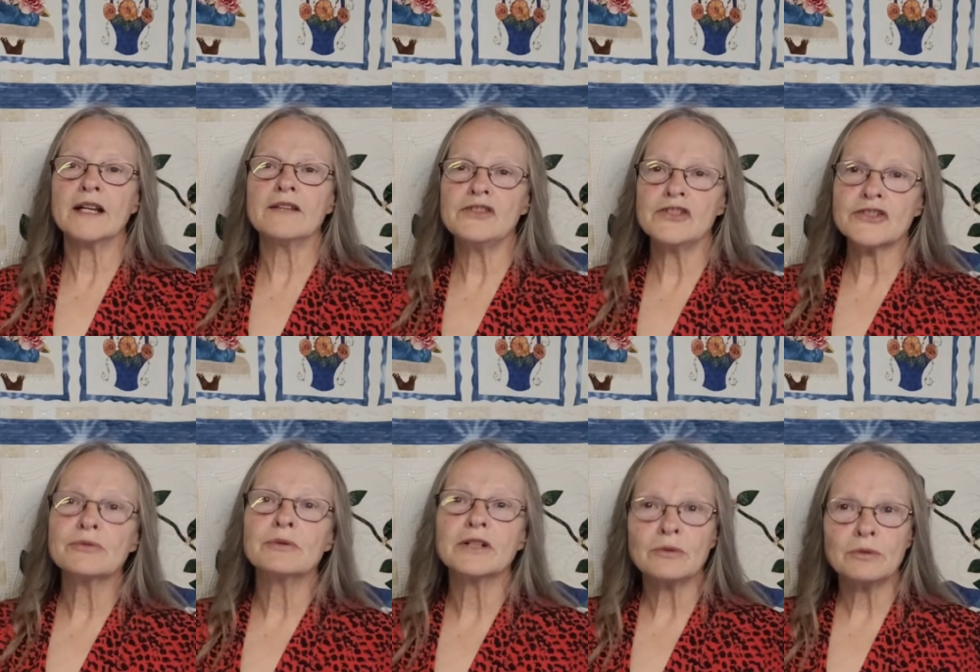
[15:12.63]
If you just
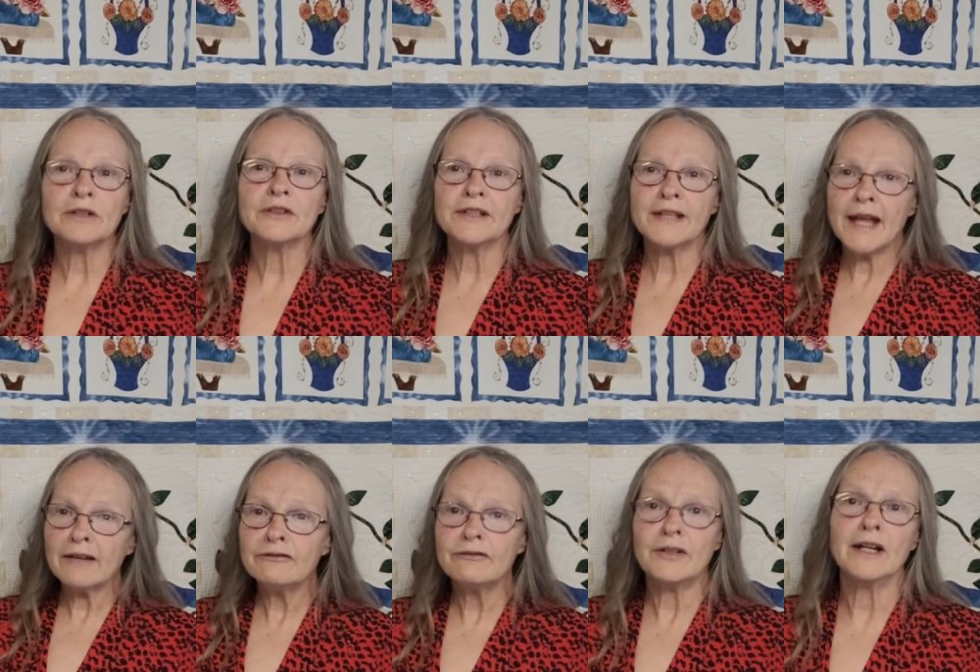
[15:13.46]
want to quilt and have
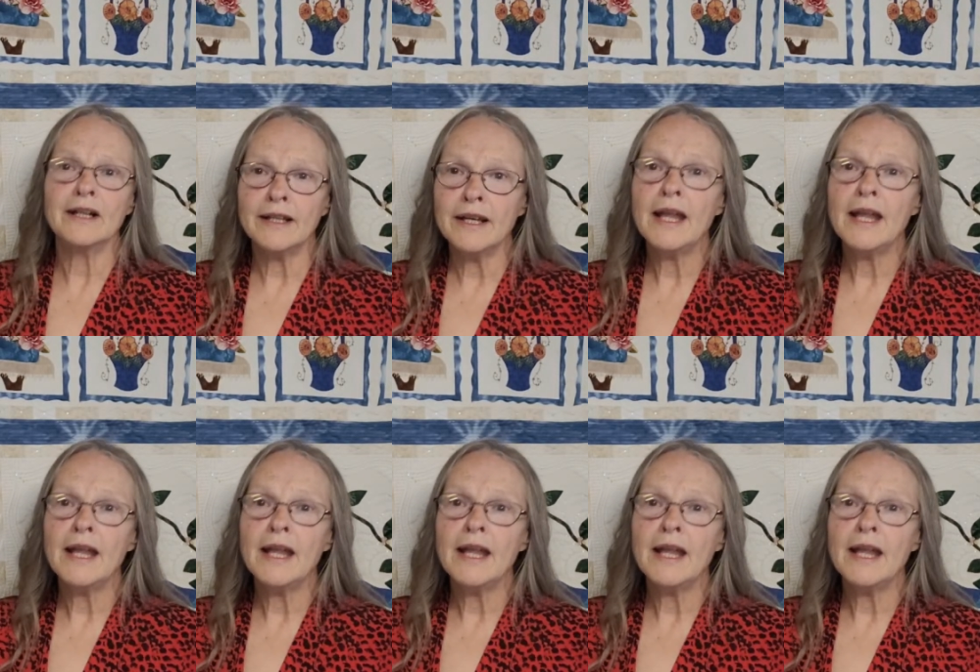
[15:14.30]
fun